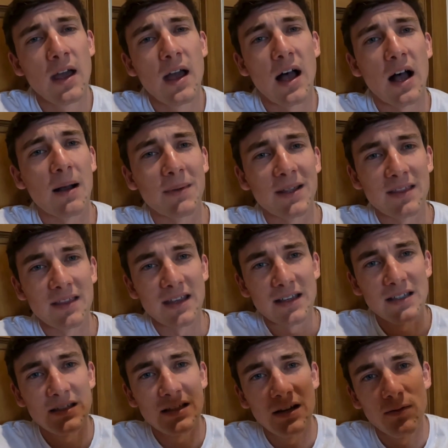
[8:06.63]
And
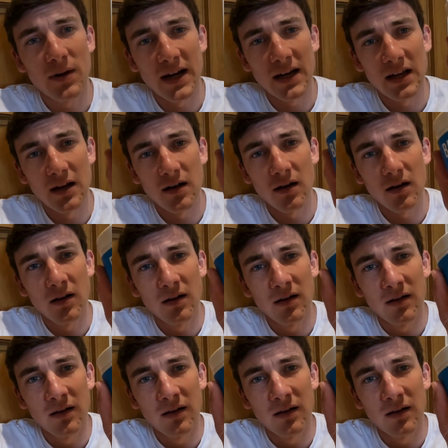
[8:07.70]
this right here